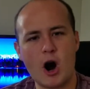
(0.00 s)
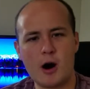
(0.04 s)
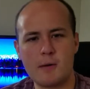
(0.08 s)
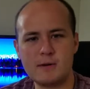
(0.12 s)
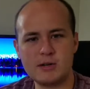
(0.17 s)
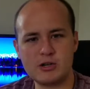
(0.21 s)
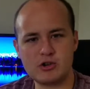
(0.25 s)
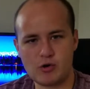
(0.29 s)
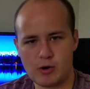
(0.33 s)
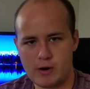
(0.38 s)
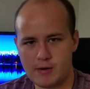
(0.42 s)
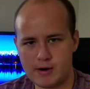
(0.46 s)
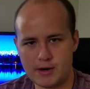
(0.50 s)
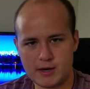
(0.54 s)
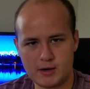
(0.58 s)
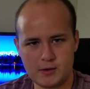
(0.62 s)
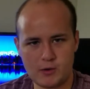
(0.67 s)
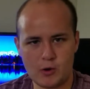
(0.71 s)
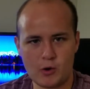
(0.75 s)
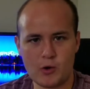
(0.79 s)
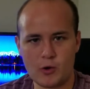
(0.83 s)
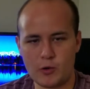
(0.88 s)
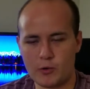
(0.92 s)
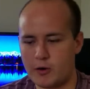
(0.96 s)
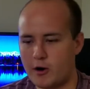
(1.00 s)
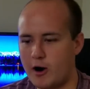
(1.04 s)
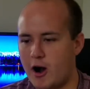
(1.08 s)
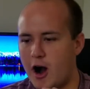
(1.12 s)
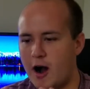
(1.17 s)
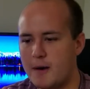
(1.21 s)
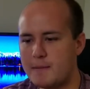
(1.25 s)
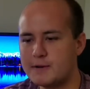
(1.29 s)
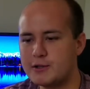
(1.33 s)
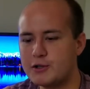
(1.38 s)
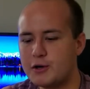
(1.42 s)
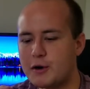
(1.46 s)
arbitrary goal or
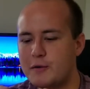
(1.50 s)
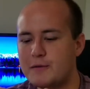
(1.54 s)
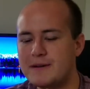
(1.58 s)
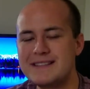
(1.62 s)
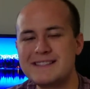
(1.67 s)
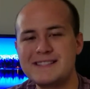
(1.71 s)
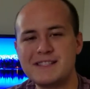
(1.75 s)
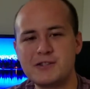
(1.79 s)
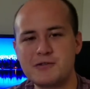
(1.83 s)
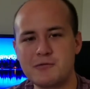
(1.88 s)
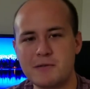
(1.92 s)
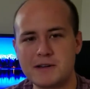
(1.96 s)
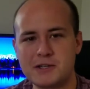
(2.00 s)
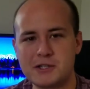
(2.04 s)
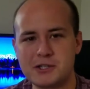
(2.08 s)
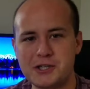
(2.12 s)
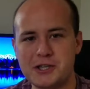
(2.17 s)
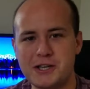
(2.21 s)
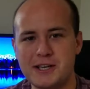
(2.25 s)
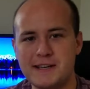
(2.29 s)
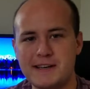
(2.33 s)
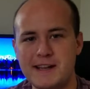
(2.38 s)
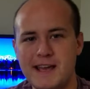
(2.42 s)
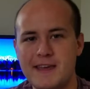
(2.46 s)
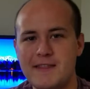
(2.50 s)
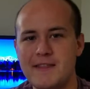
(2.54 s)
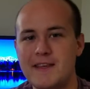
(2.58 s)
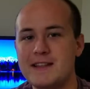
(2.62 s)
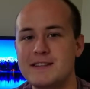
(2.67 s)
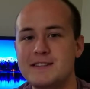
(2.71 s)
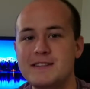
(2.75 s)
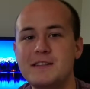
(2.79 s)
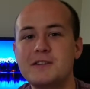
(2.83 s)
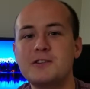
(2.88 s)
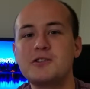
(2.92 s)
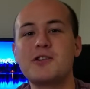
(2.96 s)
arbitrary restriction and
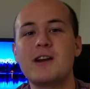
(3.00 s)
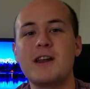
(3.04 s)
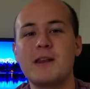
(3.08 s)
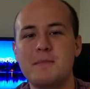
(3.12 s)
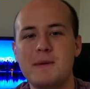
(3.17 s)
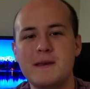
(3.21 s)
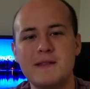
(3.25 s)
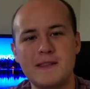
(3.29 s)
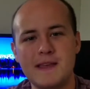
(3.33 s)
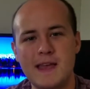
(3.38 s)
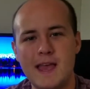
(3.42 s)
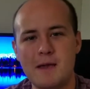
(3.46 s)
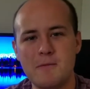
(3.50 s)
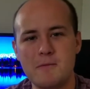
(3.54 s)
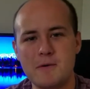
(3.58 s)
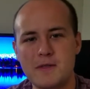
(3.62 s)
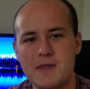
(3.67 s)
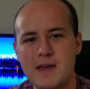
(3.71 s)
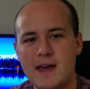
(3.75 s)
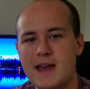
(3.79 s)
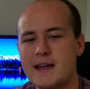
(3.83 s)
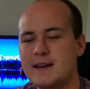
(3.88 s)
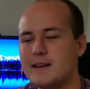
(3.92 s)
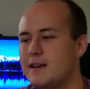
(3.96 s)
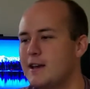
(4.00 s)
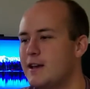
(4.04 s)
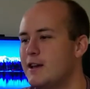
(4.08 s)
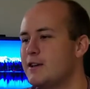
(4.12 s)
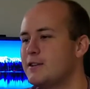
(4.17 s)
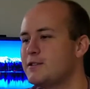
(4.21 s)
then still try to beat the game with that.